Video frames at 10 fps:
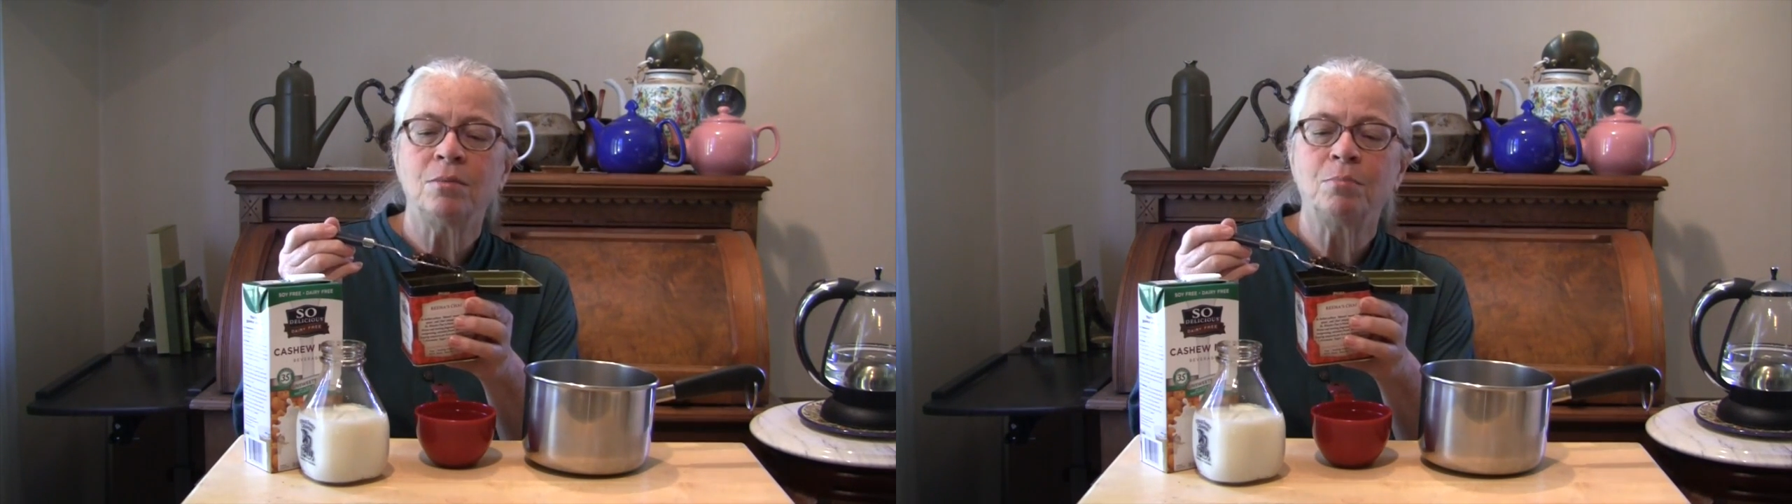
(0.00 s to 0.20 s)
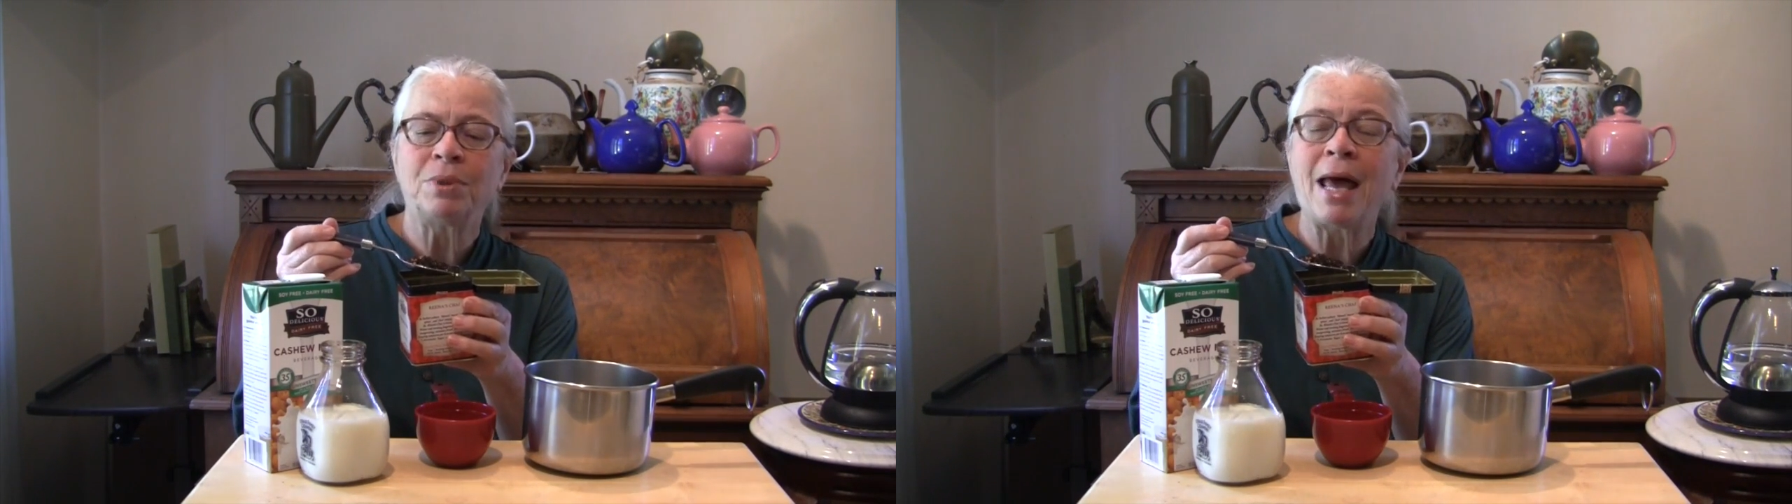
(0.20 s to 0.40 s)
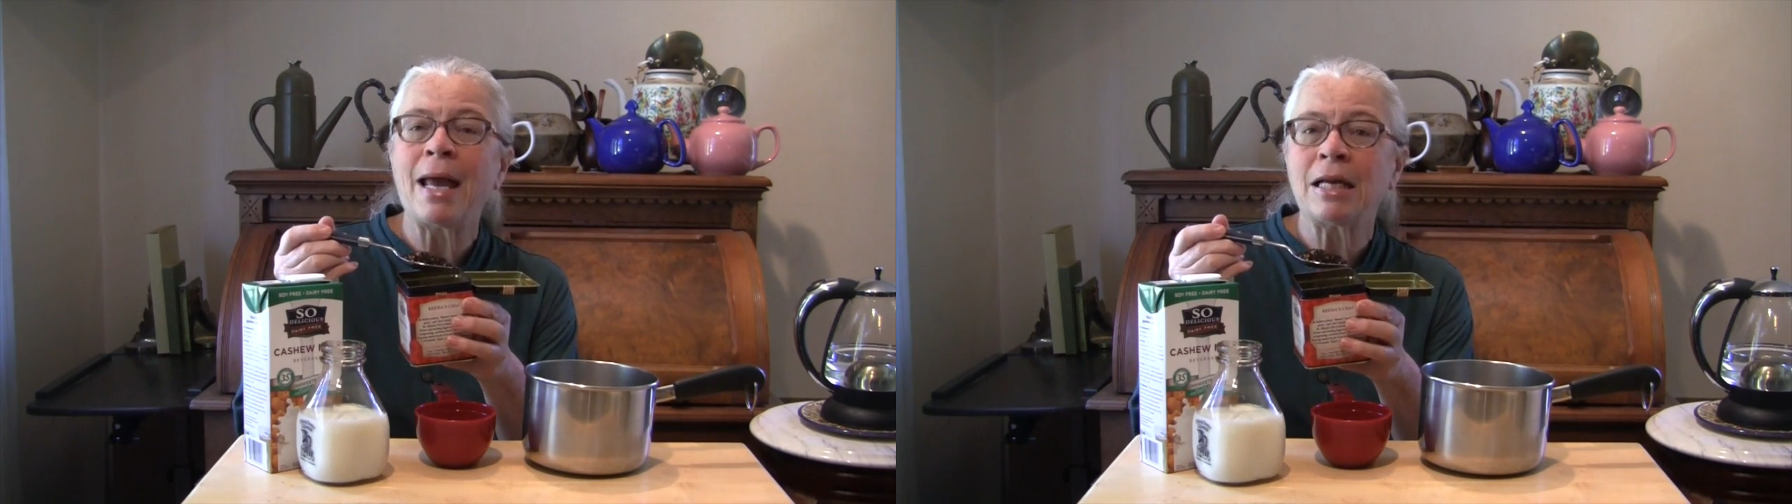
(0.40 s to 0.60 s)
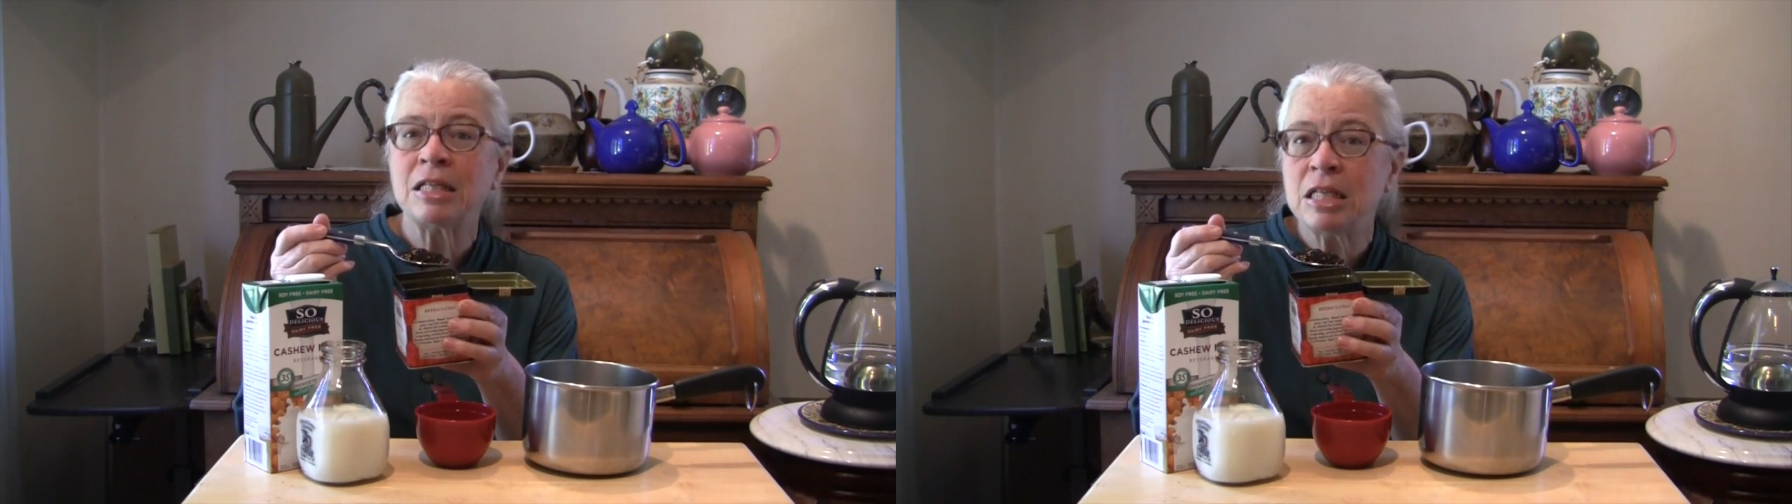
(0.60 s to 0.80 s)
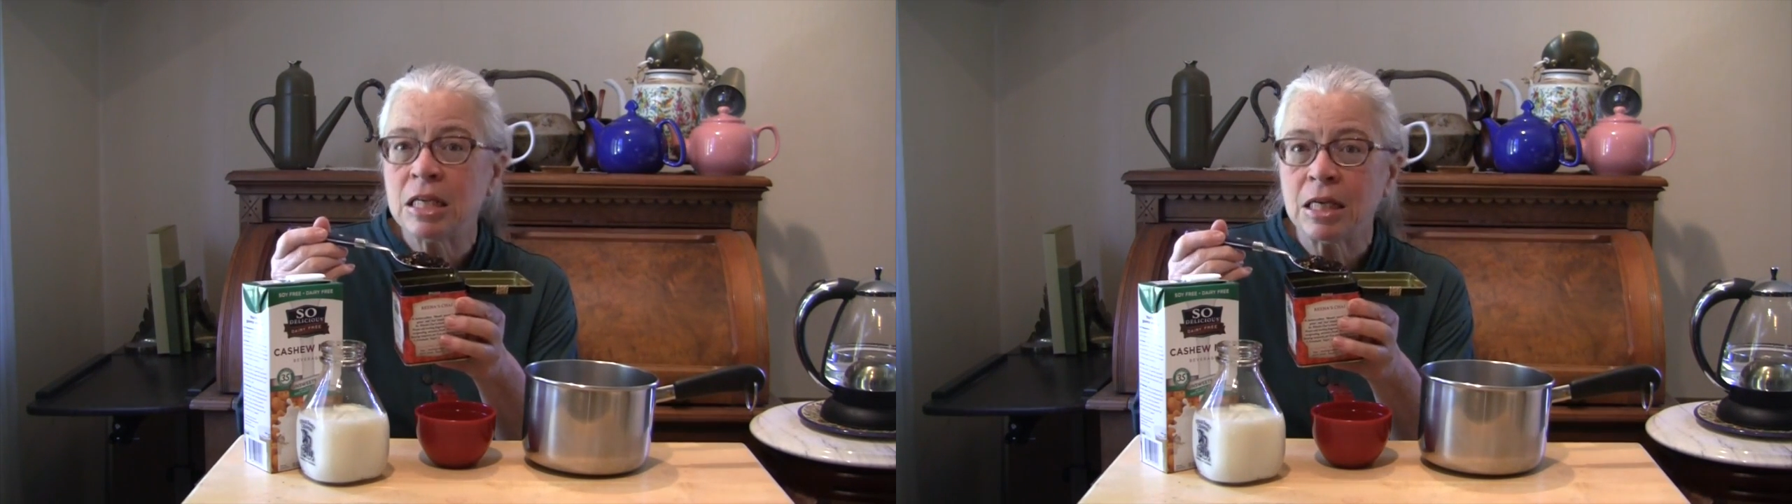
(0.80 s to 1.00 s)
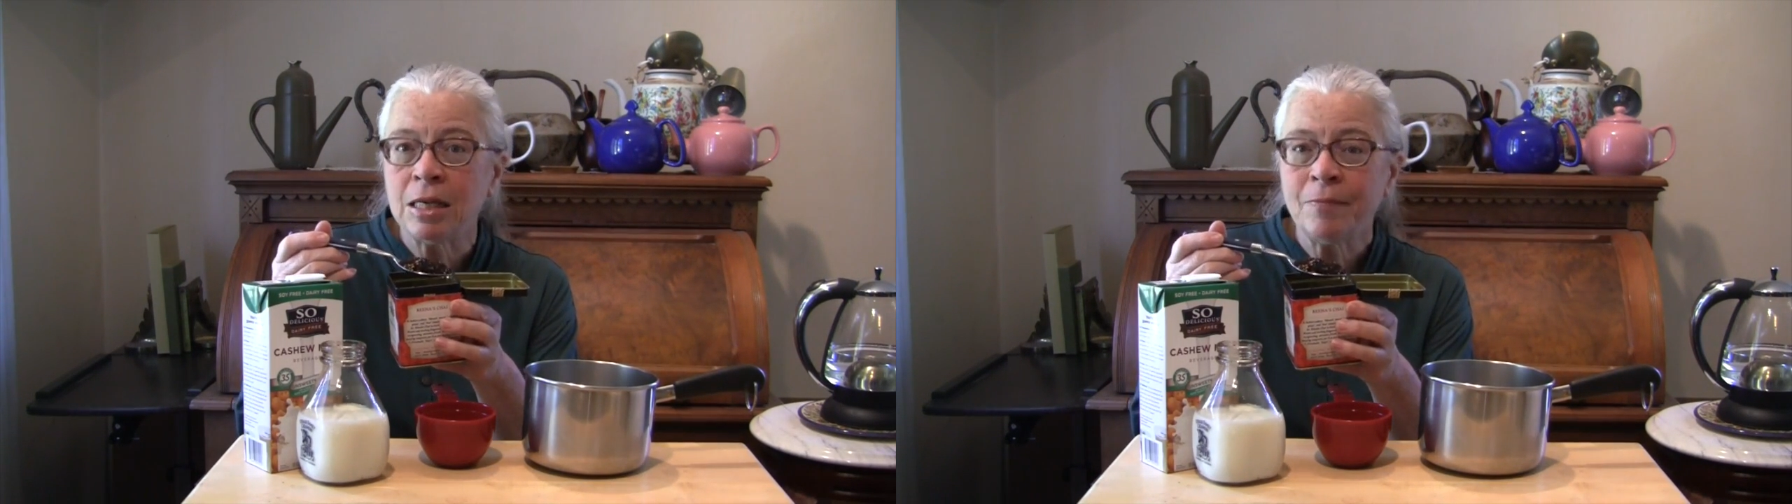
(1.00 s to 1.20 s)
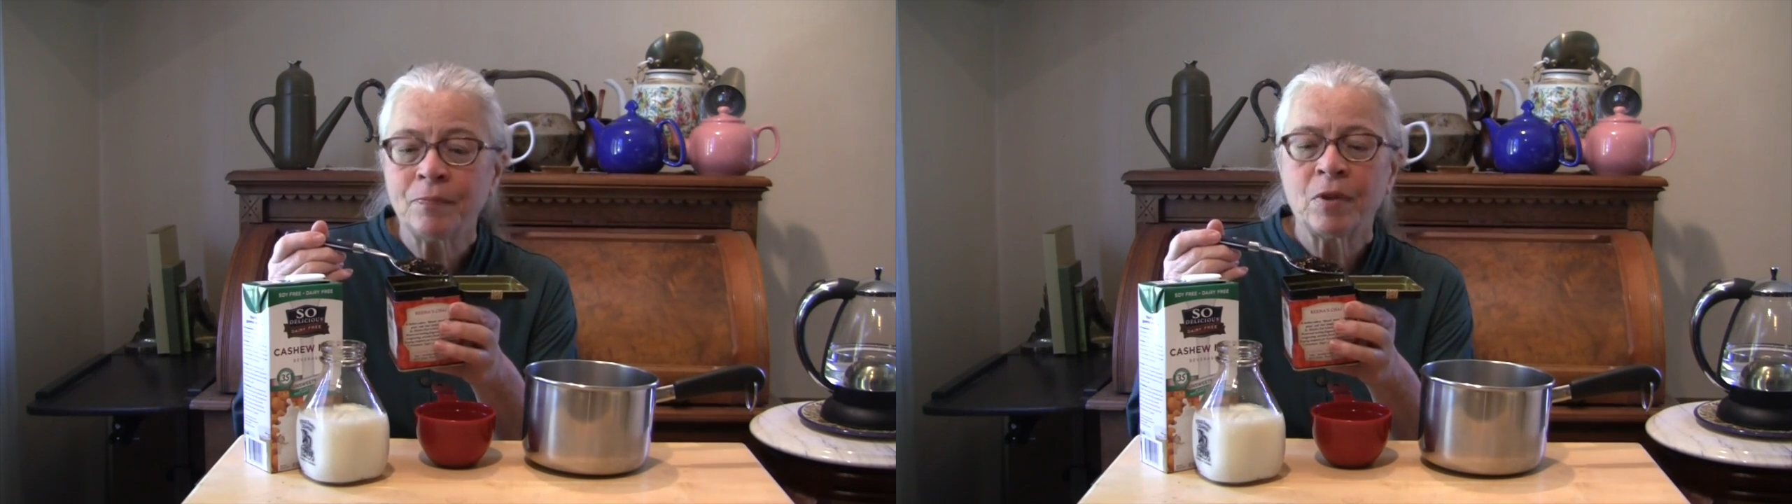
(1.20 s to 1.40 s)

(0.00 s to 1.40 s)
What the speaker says: black tea